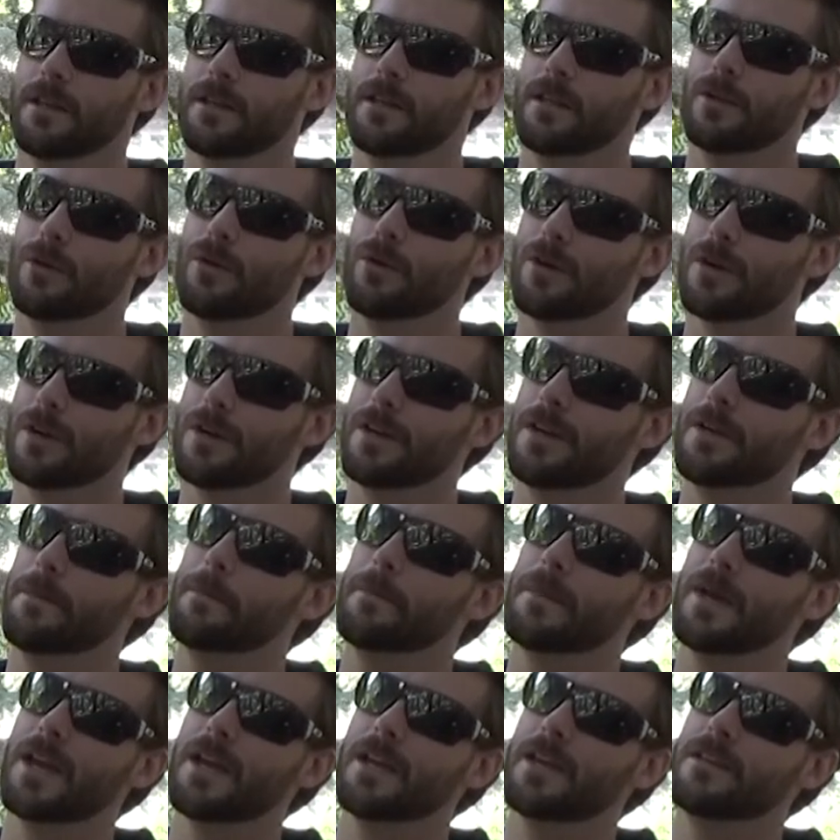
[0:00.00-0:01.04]
You are an
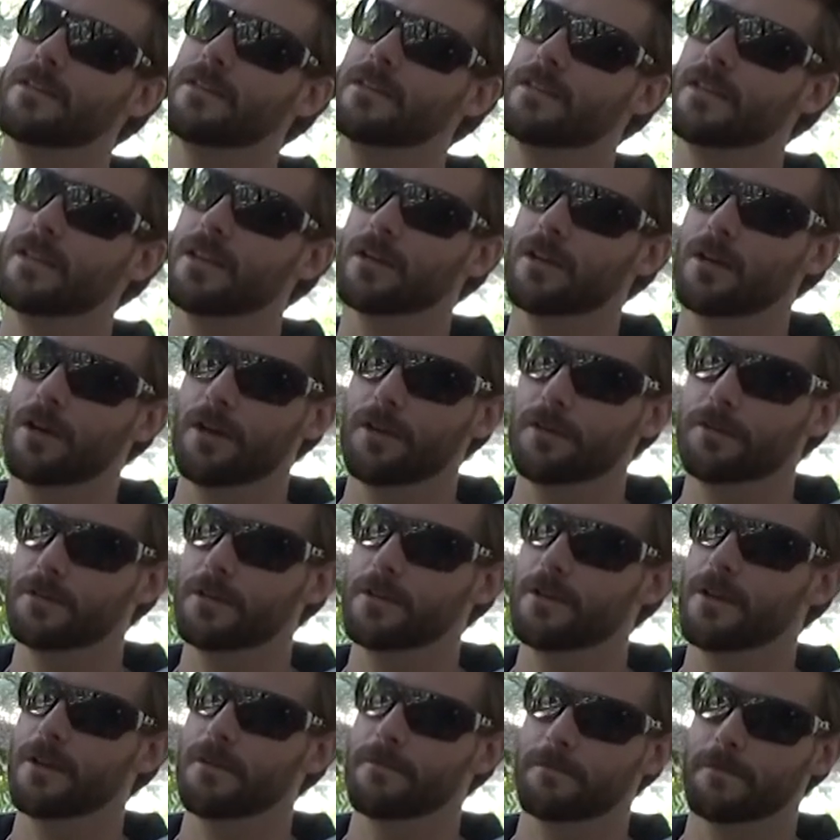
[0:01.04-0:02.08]
amazing
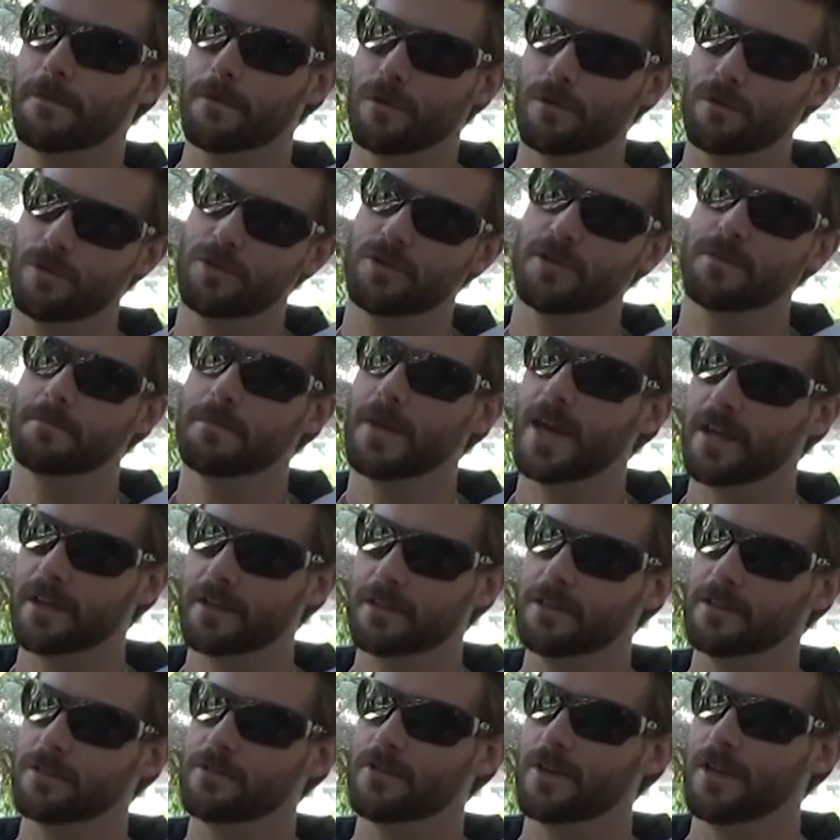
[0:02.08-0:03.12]
alternate version,
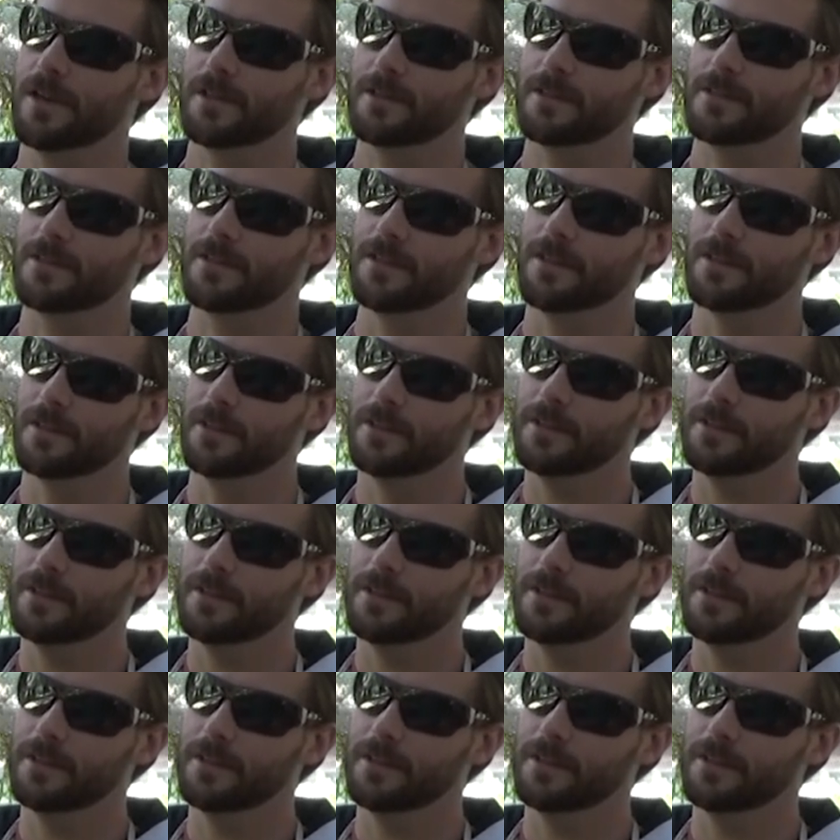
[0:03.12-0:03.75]
Magnetrex.